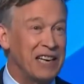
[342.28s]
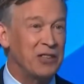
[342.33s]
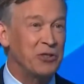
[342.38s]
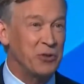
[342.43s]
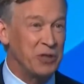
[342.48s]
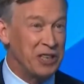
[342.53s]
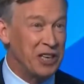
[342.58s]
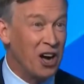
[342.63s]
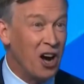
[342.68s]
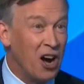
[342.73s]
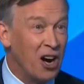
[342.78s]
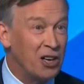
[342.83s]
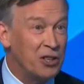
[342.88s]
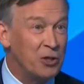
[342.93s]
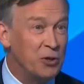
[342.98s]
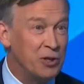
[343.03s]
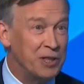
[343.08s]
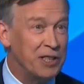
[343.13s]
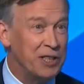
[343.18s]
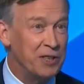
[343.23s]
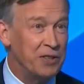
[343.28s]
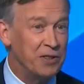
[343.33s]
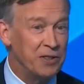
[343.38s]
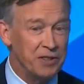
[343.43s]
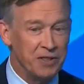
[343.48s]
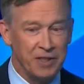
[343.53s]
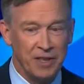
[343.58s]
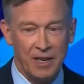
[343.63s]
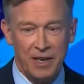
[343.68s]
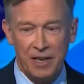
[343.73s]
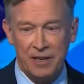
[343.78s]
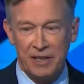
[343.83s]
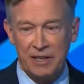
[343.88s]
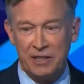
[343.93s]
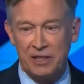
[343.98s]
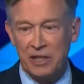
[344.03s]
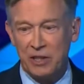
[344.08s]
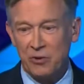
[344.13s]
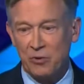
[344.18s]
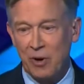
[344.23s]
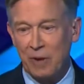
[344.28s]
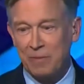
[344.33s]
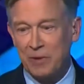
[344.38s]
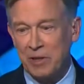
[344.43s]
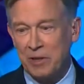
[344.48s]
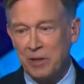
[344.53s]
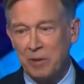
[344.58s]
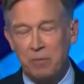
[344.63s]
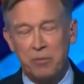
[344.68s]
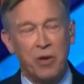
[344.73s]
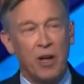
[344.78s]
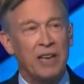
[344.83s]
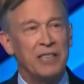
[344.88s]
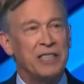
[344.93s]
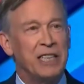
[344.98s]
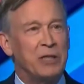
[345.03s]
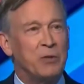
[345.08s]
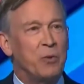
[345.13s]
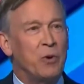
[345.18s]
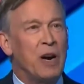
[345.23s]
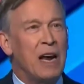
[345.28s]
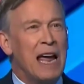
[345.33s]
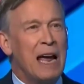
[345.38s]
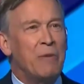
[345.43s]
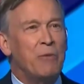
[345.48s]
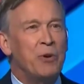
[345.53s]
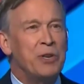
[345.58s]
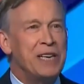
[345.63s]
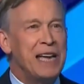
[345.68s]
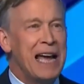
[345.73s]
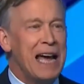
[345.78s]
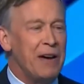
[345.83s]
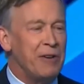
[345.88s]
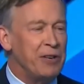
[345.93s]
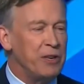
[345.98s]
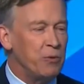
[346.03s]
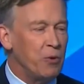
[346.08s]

century, in 100 years, that disrupted supply chains. And we're down.